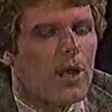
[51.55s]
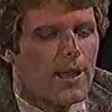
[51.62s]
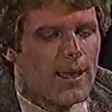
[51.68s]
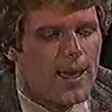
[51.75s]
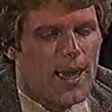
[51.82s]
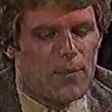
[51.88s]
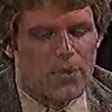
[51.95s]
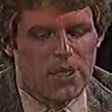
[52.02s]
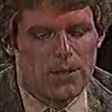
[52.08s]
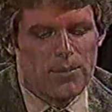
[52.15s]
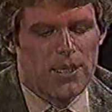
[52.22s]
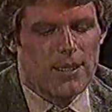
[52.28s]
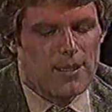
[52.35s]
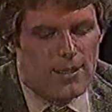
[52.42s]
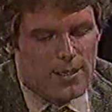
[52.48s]
I happened to
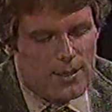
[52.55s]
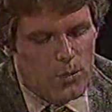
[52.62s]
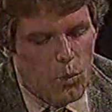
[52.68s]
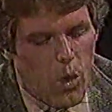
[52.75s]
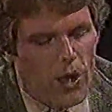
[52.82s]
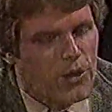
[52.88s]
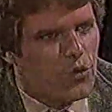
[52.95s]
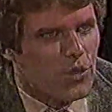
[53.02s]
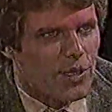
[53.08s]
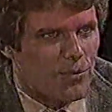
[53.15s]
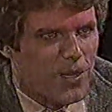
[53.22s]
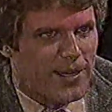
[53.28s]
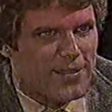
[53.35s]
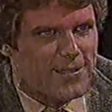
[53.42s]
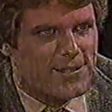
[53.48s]
be wandering
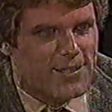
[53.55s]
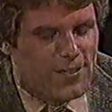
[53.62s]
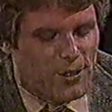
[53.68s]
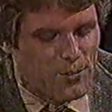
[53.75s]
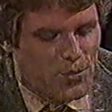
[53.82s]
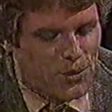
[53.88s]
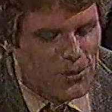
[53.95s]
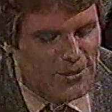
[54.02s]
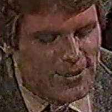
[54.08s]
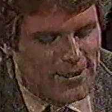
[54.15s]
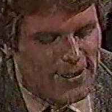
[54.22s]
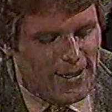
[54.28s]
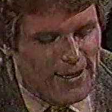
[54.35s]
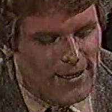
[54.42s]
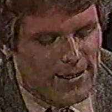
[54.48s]
by the steno pool
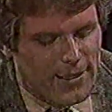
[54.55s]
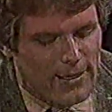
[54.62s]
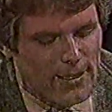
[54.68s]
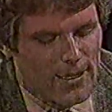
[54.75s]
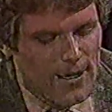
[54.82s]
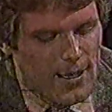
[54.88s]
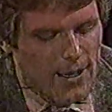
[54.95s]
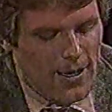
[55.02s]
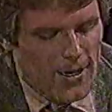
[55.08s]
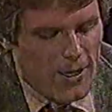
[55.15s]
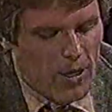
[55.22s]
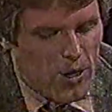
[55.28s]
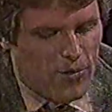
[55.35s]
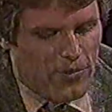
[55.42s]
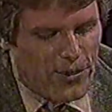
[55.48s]
today, and I
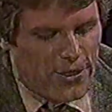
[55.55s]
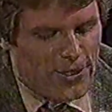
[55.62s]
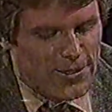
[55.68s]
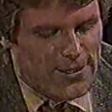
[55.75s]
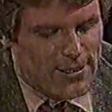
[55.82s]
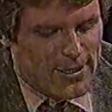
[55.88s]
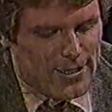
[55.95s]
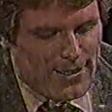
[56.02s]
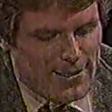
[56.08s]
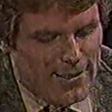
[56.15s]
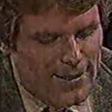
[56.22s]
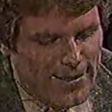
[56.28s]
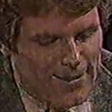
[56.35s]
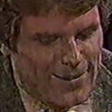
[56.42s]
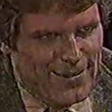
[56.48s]
overheard
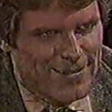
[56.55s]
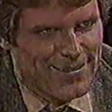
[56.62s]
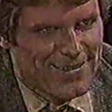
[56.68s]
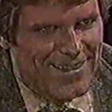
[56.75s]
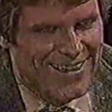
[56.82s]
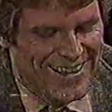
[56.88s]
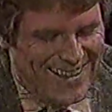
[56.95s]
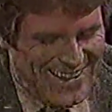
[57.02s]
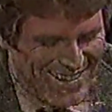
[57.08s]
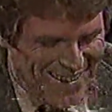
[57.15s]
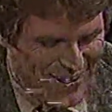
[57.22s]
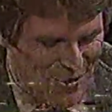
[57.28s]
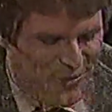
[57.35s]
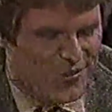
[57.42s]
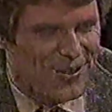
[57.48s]

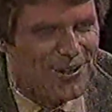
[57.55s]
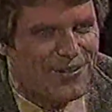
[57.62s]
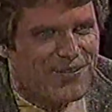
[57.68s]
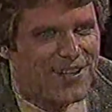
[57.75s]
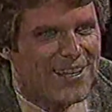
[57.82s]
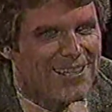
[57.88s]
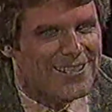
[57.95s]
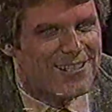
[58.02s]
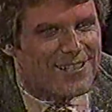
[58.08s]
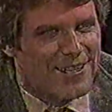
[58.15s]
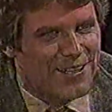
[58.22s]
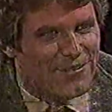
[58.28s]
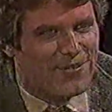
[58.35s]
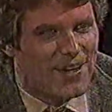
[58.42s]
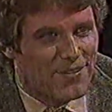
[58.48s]
overheard Vanessa
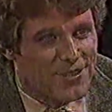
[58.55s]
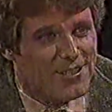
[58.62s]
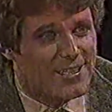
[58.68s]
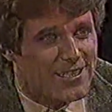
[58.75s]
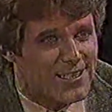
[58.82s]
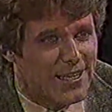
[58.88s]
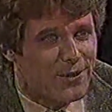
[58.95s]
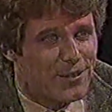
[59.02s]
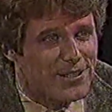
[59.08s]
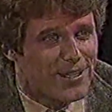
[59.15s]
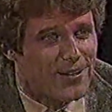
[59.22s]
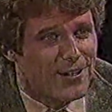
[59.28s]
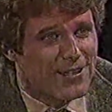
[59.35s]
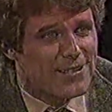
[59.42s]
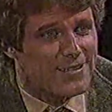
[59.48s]
telling 5 or 6
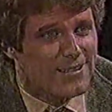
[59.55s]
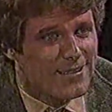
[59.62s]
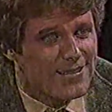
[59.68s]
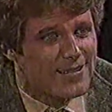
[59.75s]
secretaries that